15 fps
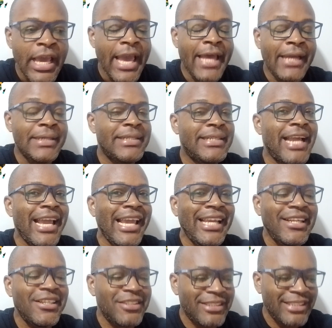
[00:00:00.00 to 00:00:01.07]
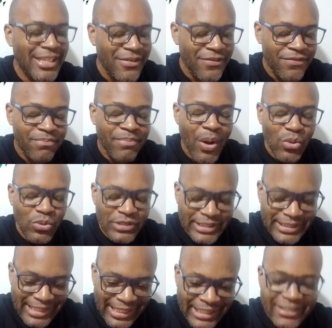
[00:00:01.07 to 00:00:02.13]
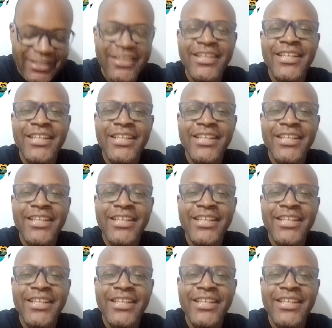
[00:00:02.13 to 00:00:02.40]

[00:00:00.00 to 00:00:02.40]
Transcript: And they themselves posted